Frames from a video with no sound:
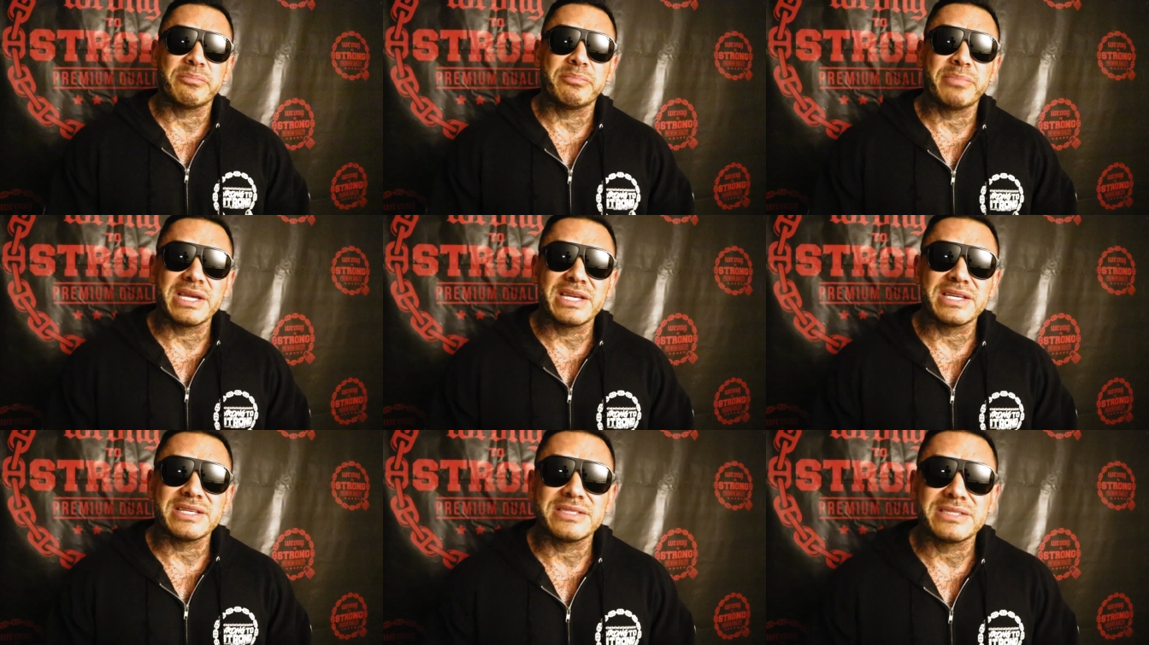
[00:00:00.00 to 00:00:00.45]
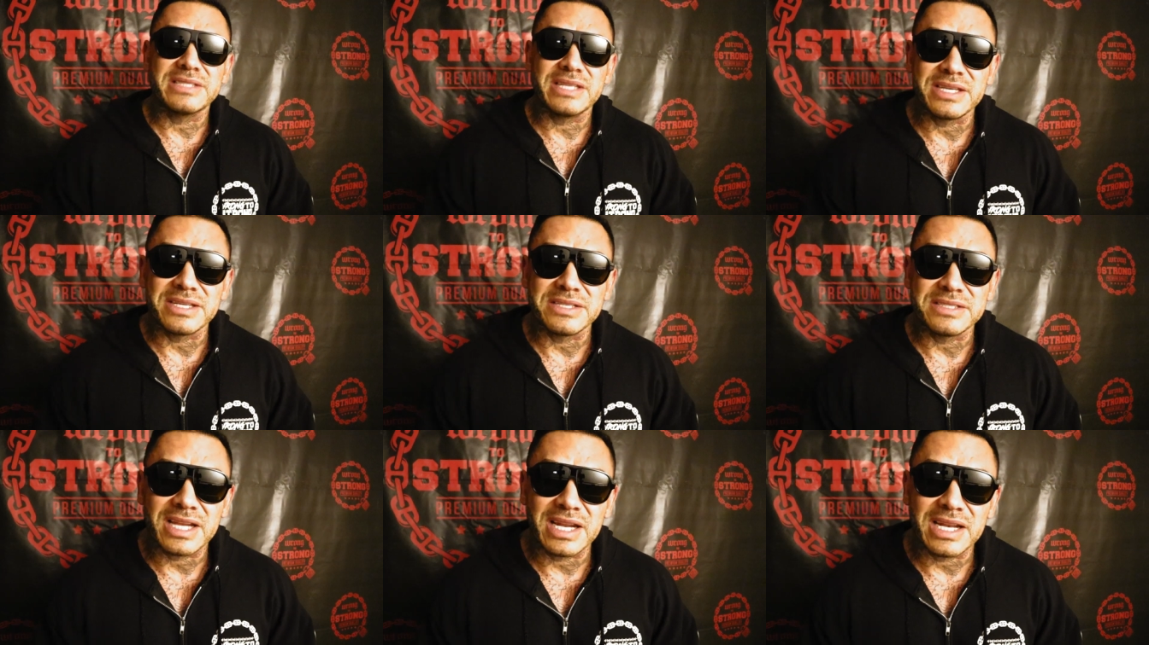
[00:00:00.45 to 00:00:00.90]
the biggest
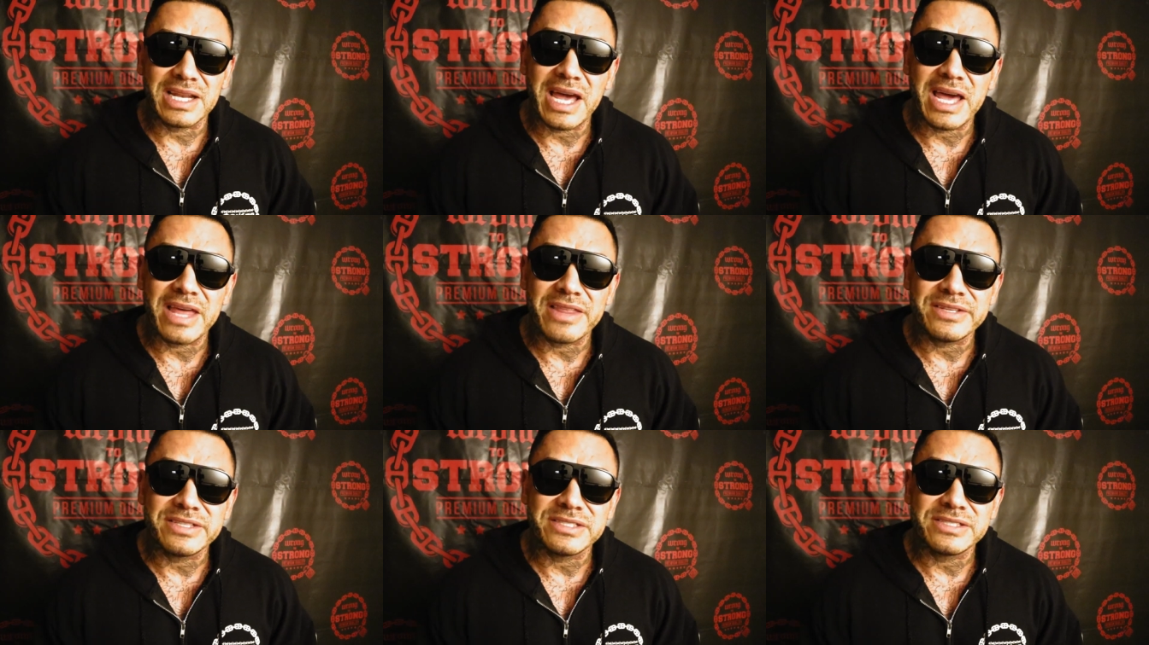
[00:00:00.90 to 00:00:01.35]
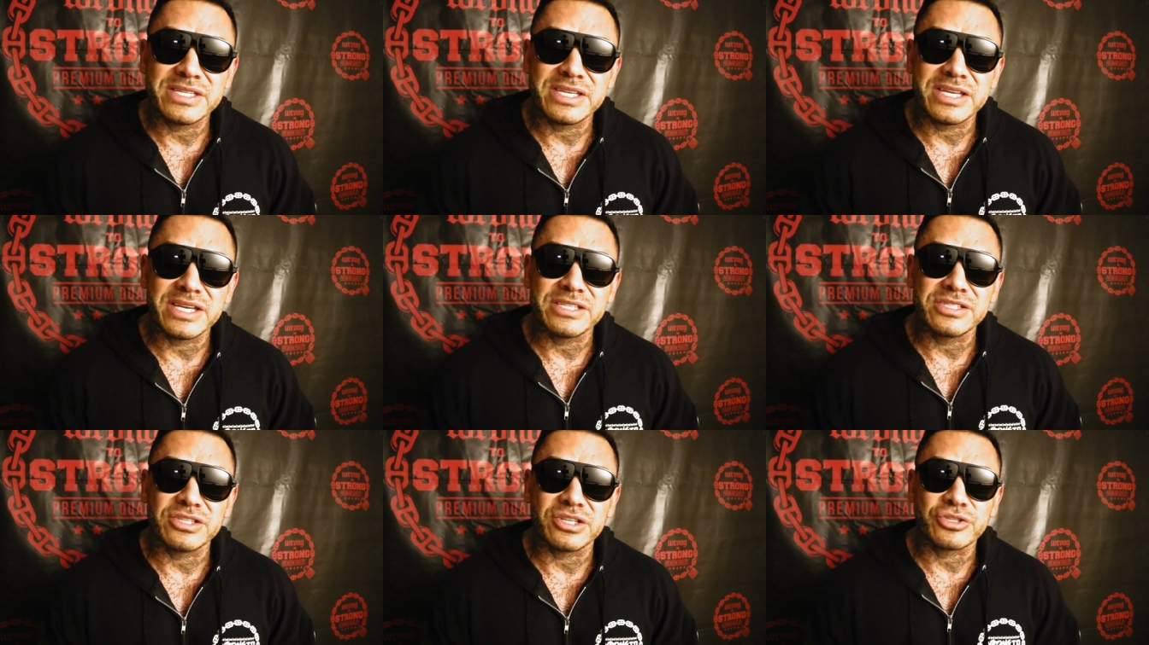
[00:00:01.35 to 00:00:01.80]
thing is that a lot of these
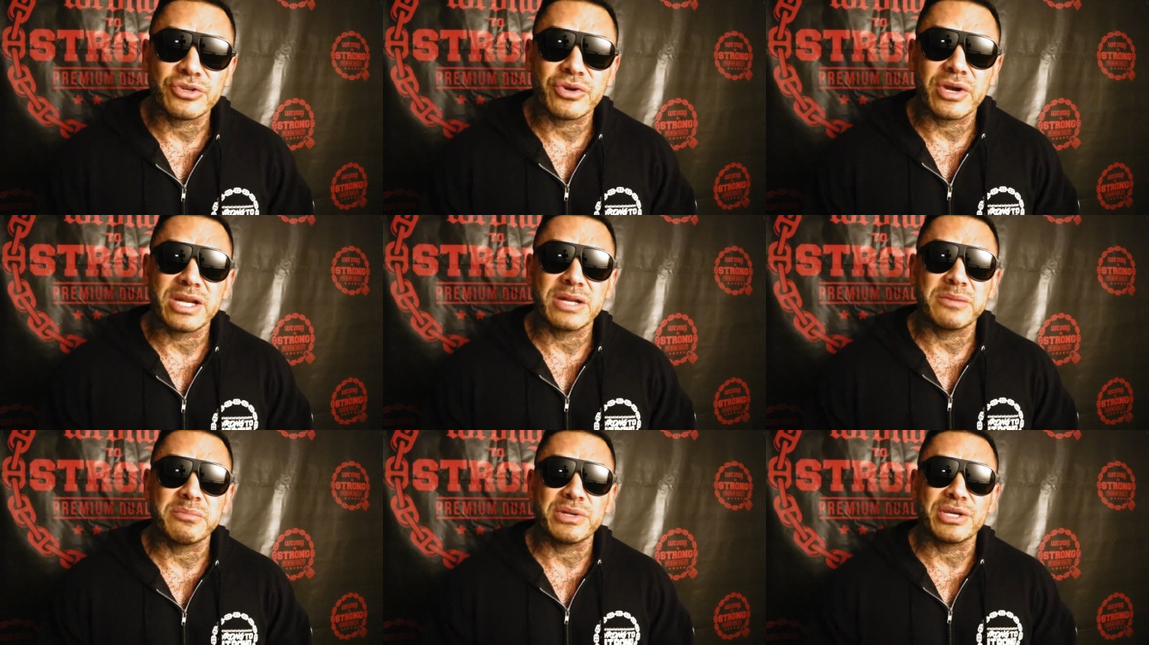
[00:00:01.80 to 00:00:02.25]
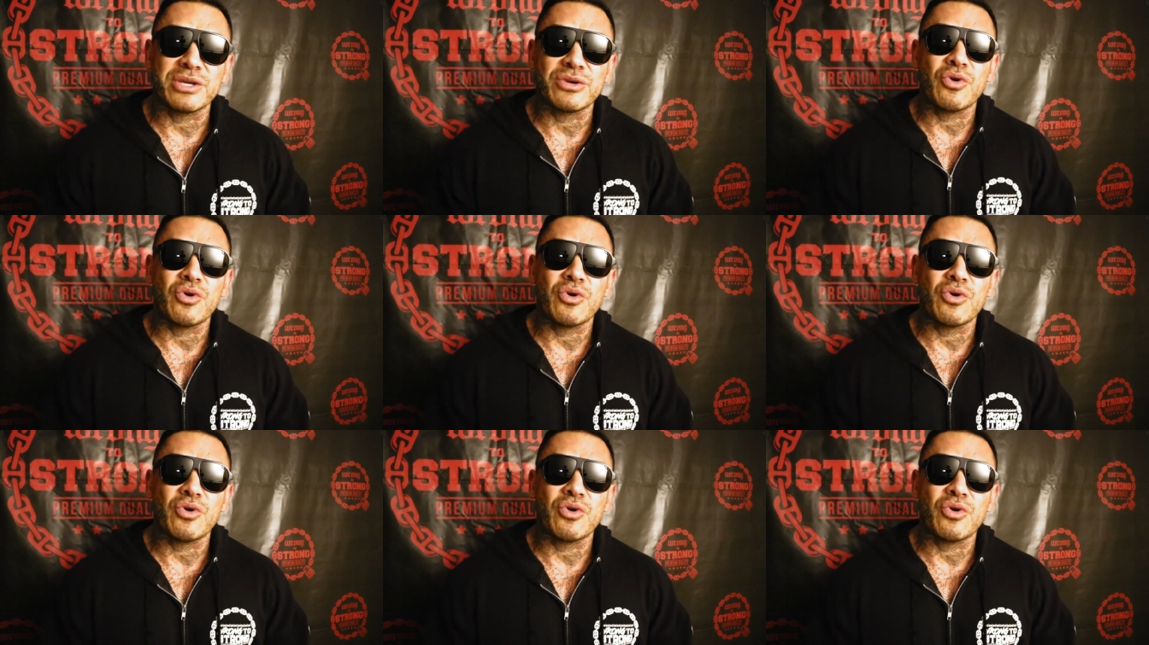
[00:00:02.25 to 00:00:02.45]
kids are trying to be